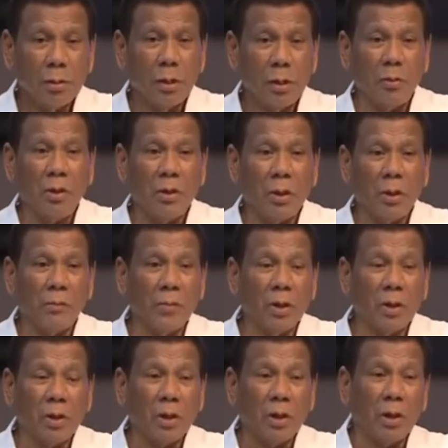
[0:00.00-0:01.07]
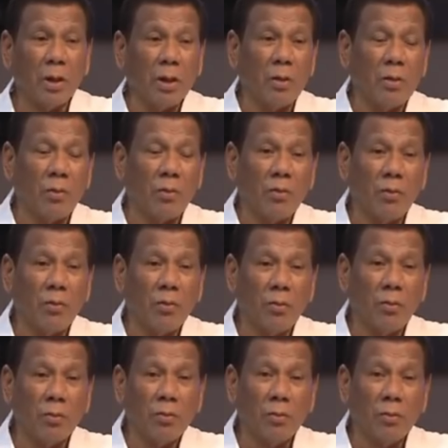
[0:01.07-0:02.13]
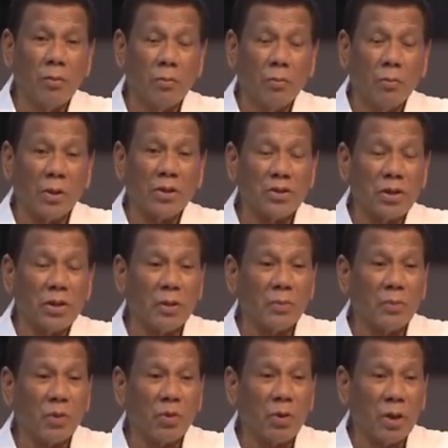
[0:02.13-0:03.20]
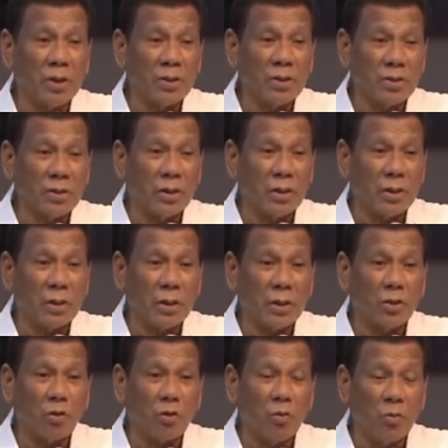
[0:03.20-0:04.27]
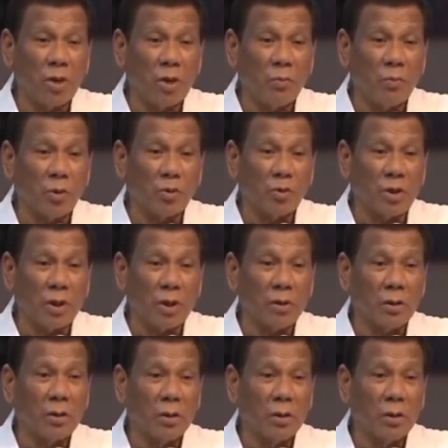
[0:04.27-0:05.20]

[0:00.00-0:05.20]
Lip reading: I will never allow myself to answer itong mga puti.